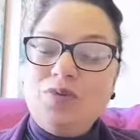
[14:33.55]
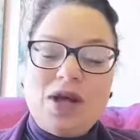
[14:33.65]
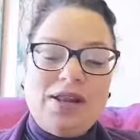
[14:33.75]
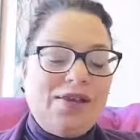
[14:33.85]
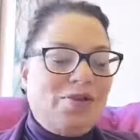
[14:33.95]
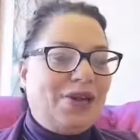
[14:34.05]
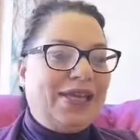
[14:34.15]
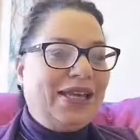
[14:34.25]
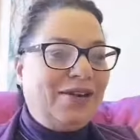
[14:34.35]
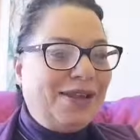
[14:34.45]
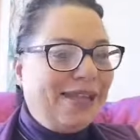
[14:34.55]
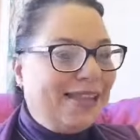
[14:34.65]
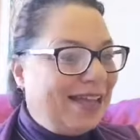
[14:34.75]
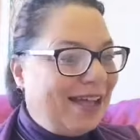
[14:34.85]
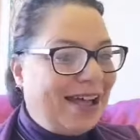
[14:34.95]
while you are hearing
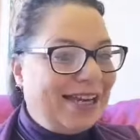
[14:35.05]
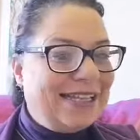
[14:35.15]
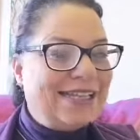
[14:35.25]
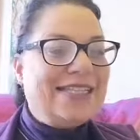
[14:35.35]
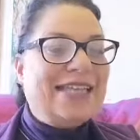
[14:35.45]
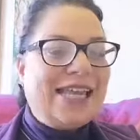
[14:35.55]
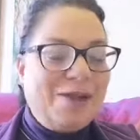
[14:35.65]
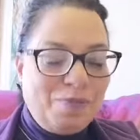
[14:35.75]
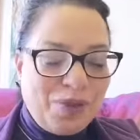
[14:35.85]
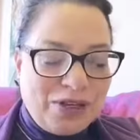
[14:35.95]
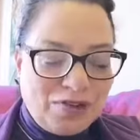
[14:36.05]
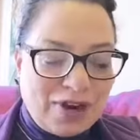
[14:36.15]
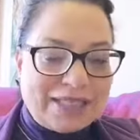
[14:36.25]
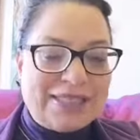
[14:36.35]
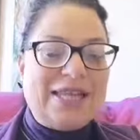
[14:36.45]
the guidance, keep the
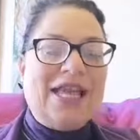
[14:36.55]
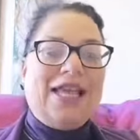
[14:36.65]
trust,